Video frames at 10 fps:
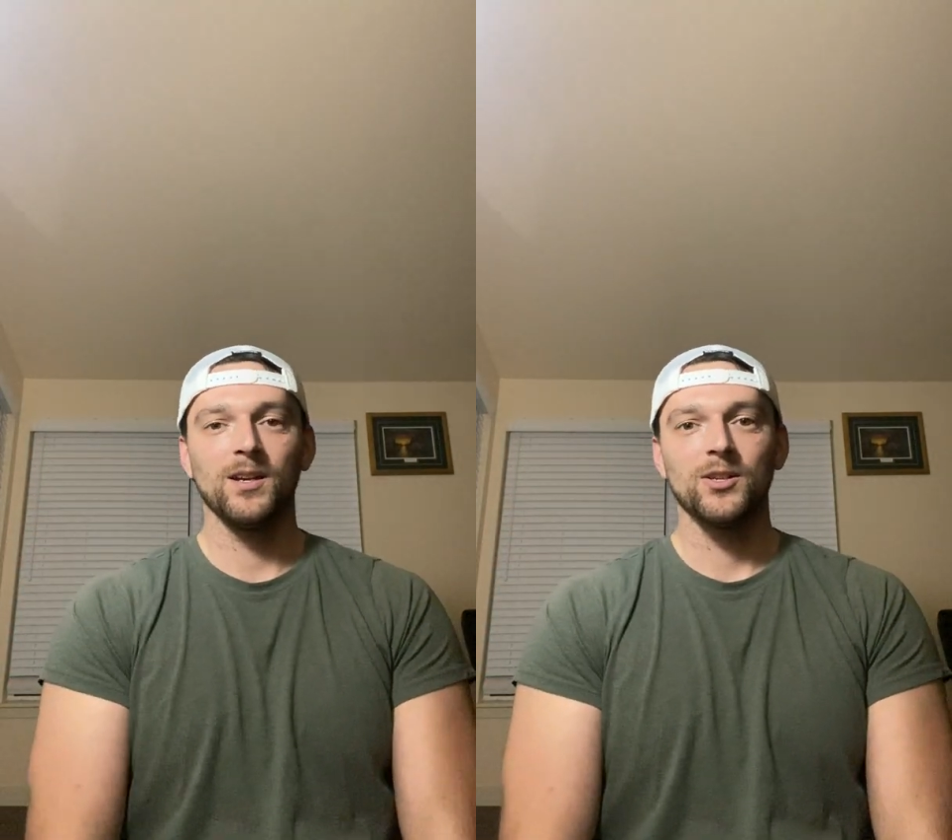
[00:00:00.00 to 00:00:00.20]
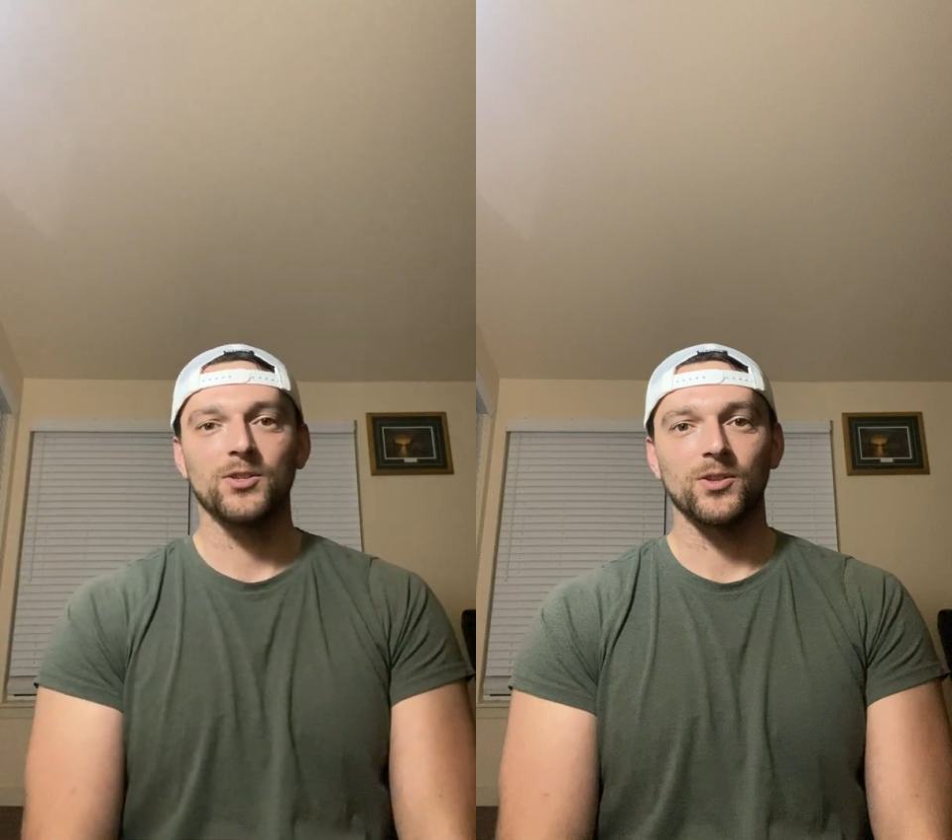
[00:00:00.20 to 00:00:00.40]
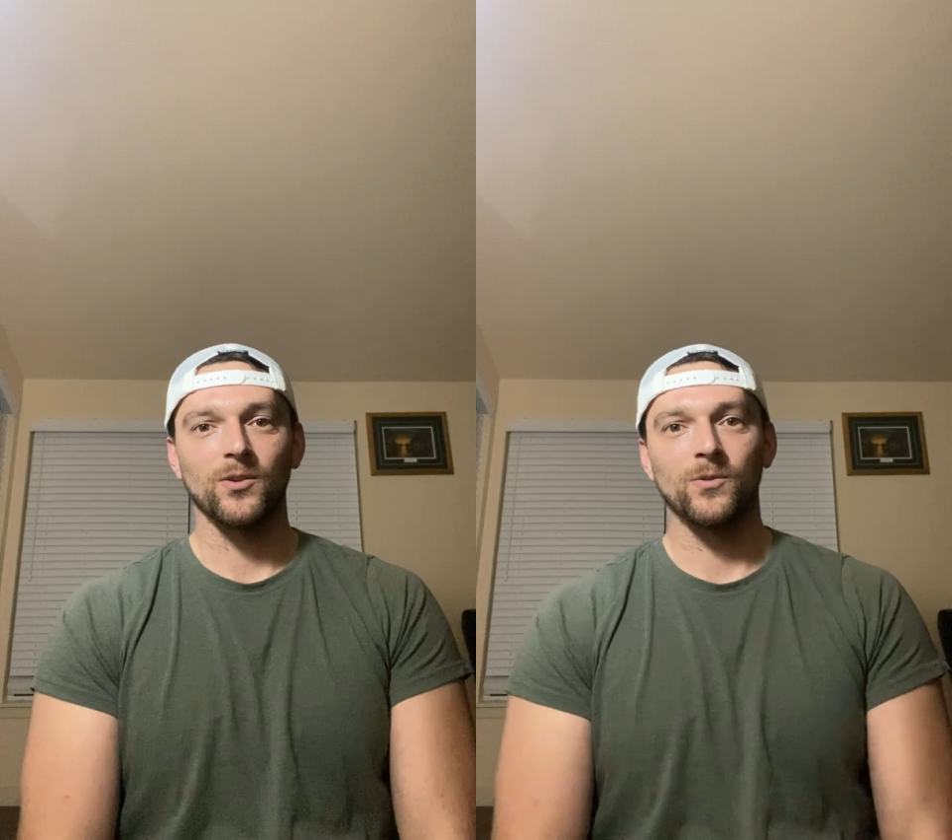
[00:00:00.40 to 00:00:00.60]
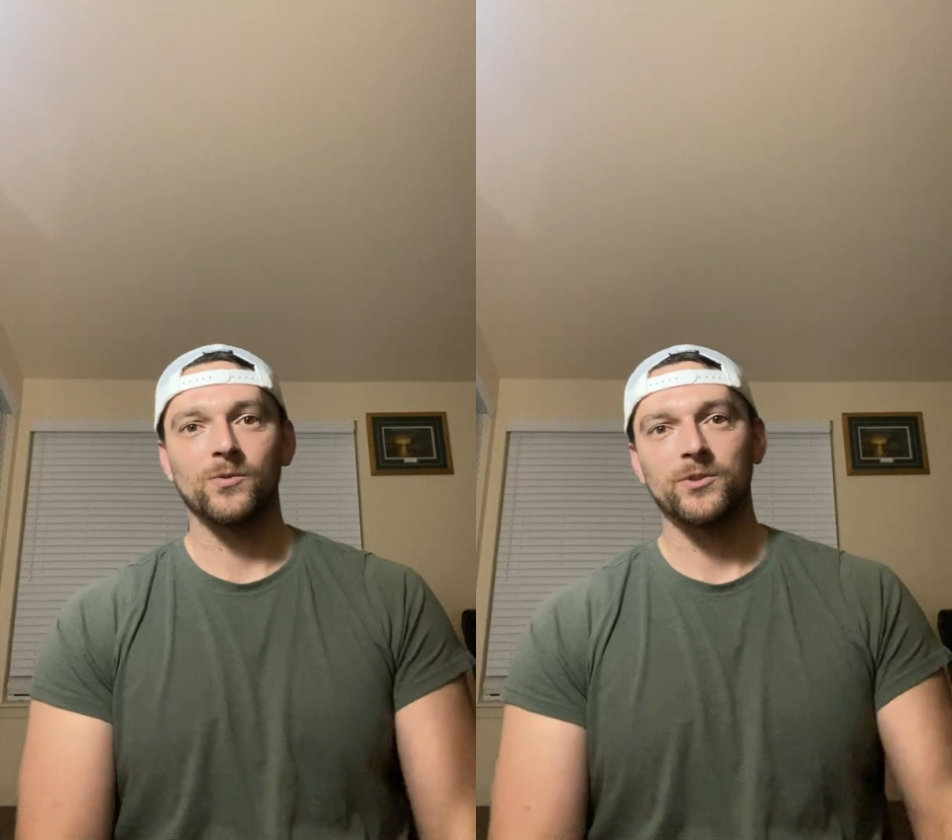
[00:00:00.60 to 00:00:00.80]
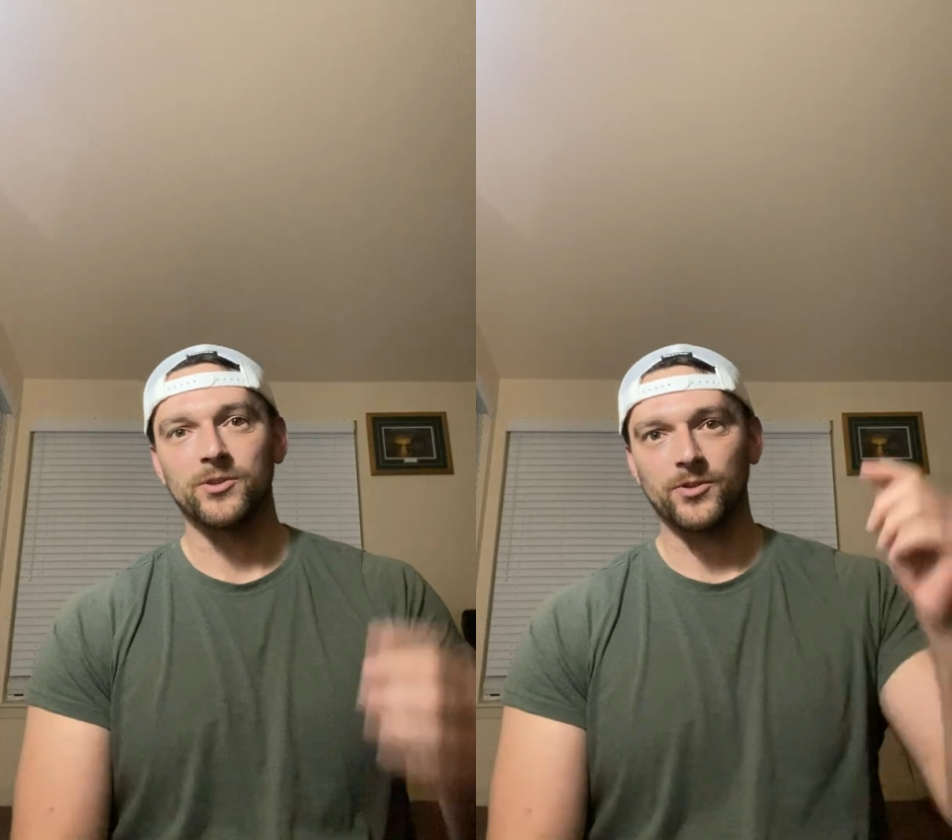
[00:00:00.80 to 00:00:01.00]
So
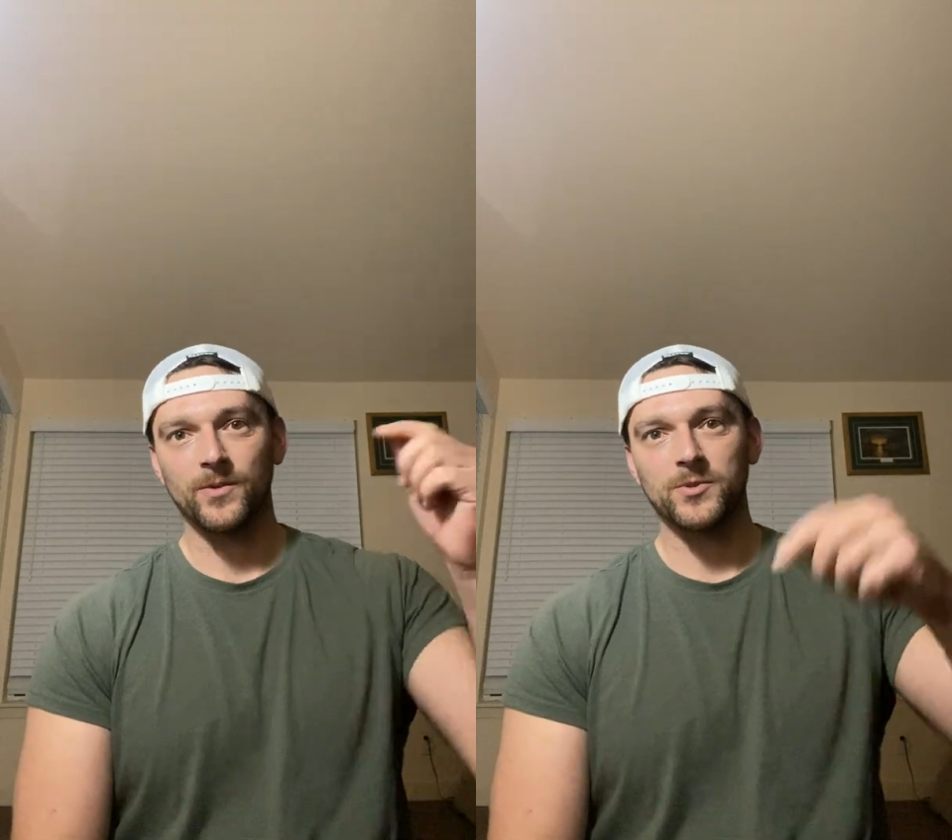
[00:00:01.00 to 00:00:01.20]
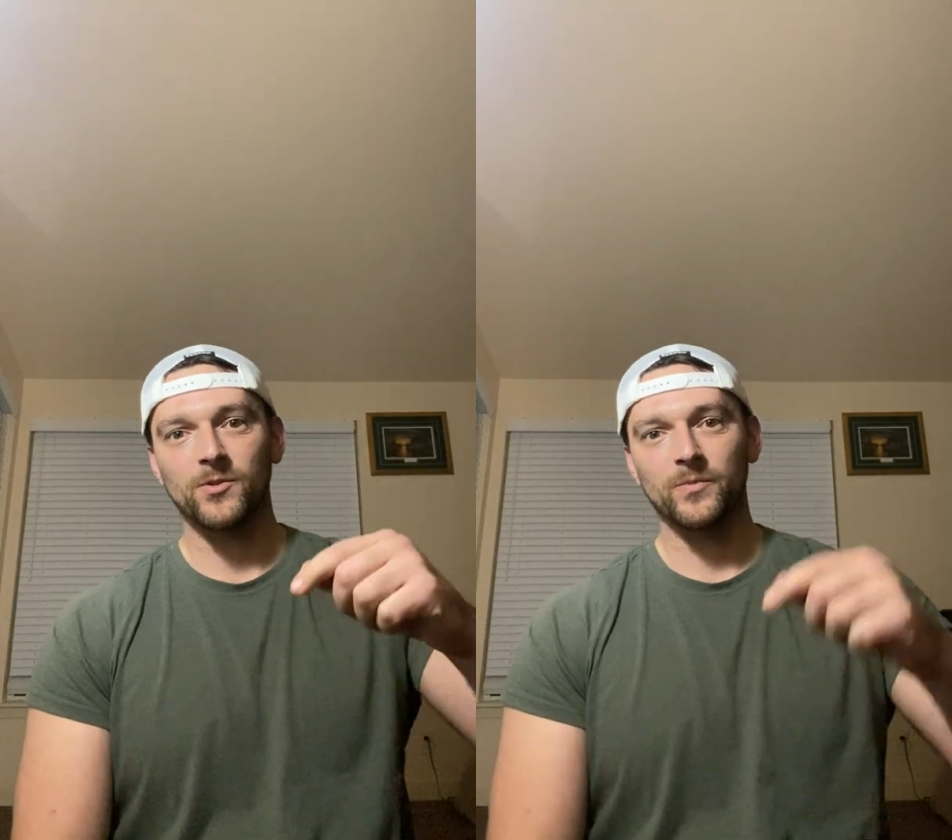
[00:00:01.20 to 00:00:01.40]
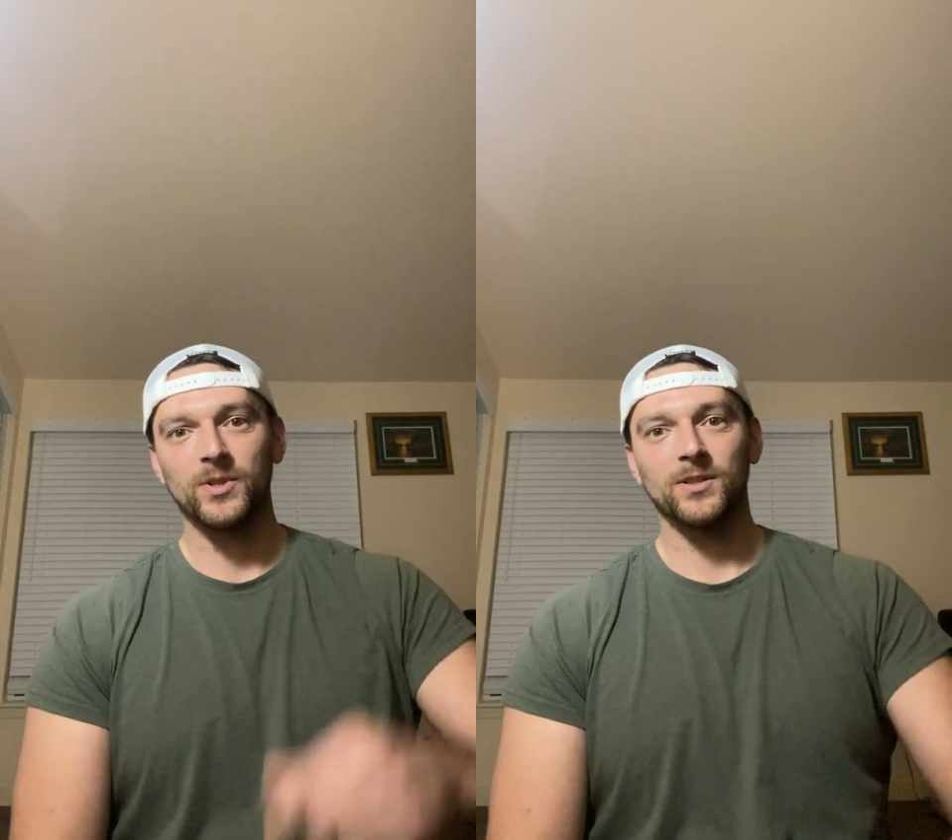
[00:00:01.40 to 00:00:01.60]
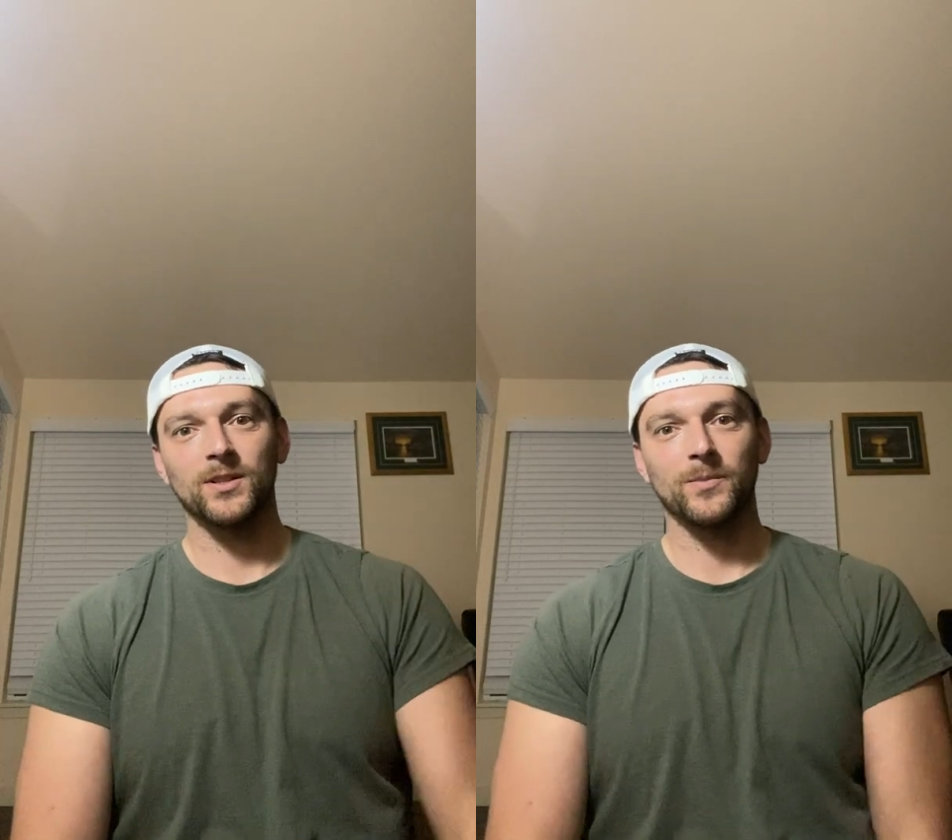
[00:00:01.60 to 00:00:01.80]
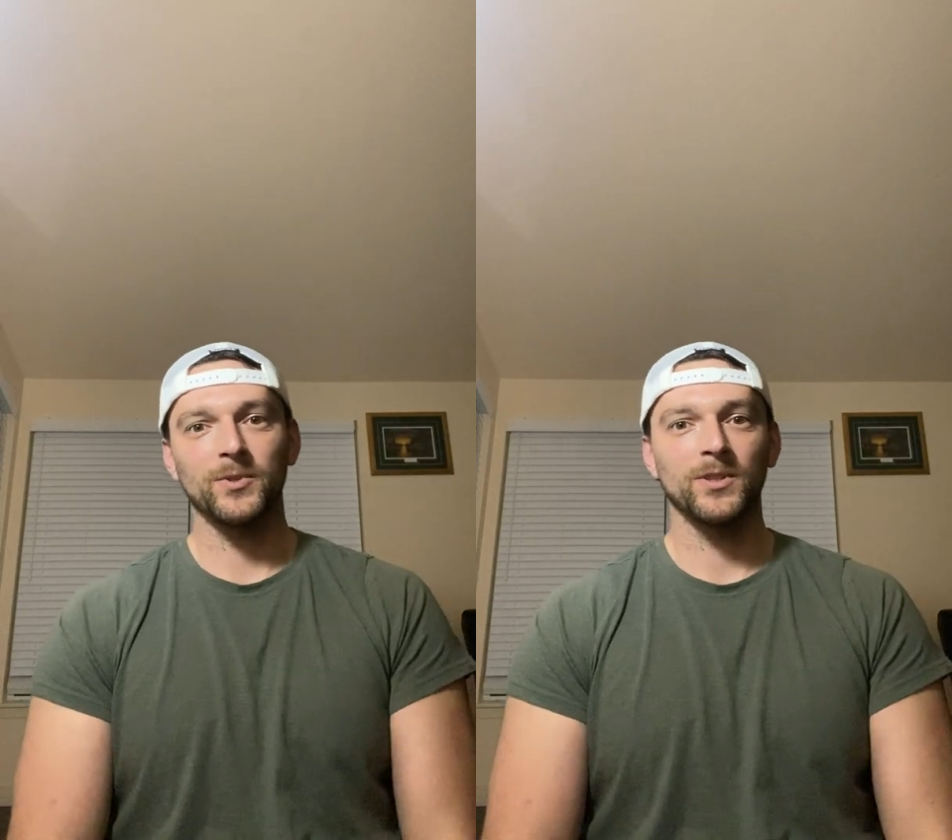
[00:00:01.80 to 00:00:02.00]
description will be in a
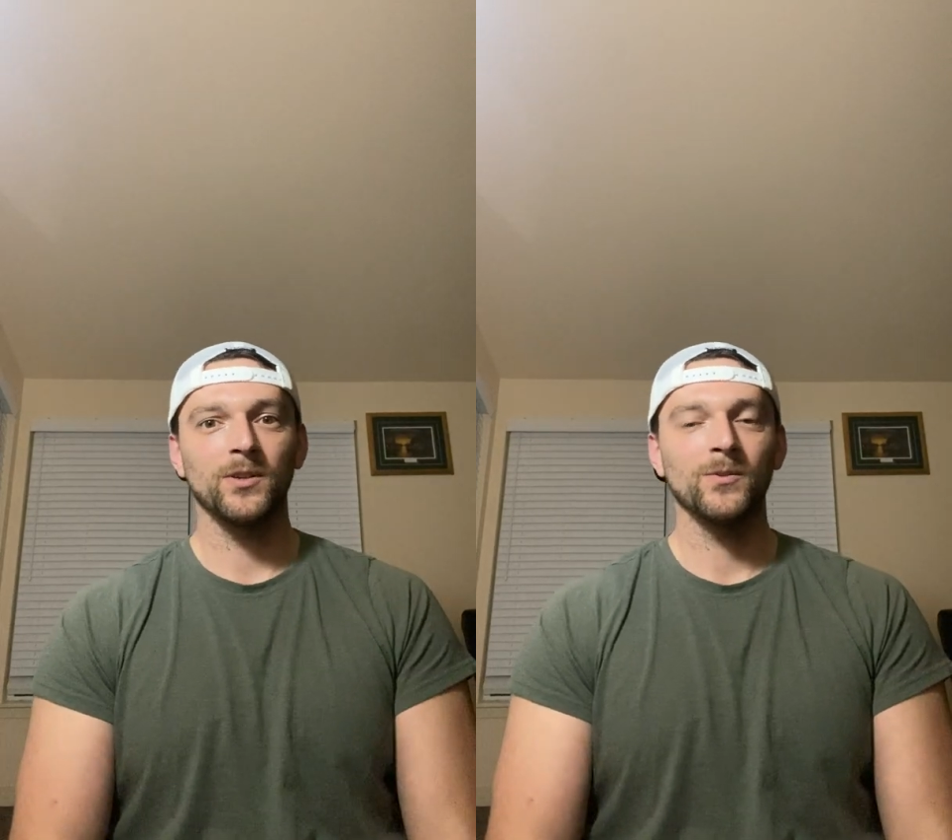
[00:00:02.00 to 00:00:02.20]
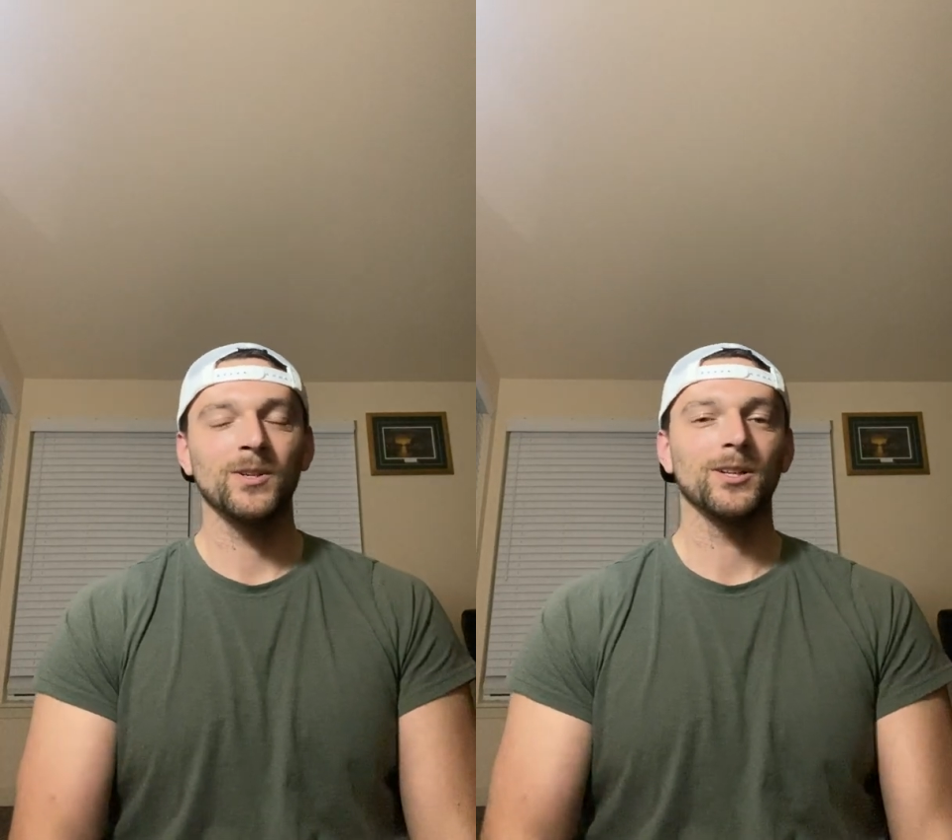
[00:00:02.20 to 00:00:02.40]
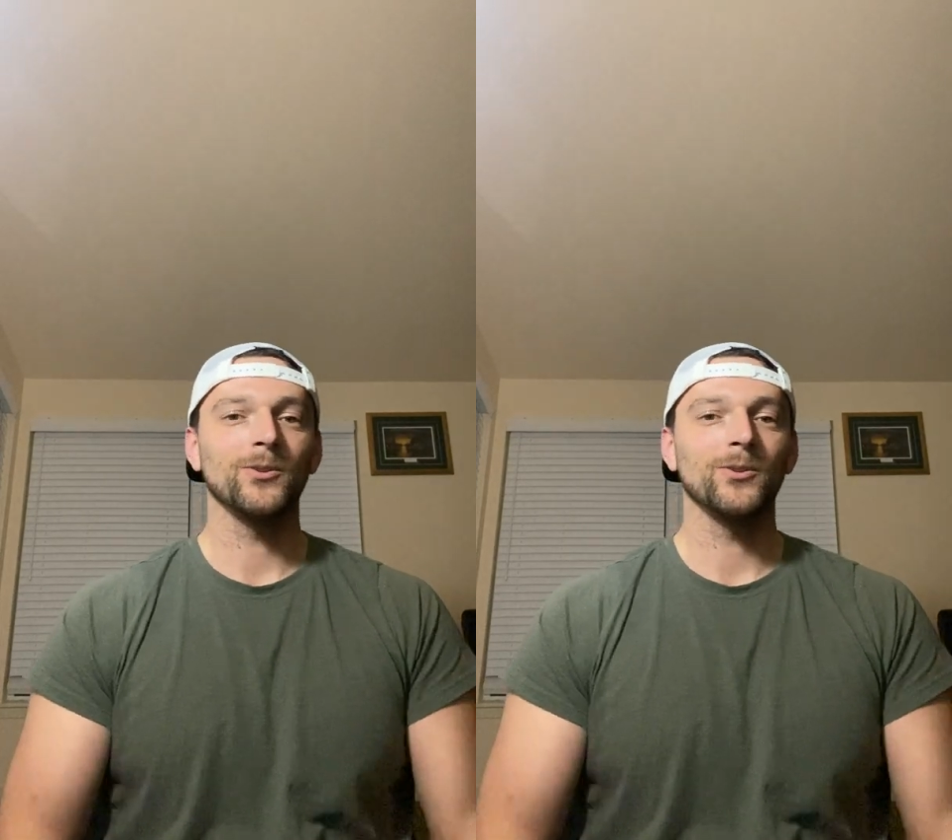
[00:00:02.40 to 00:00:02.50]
link below.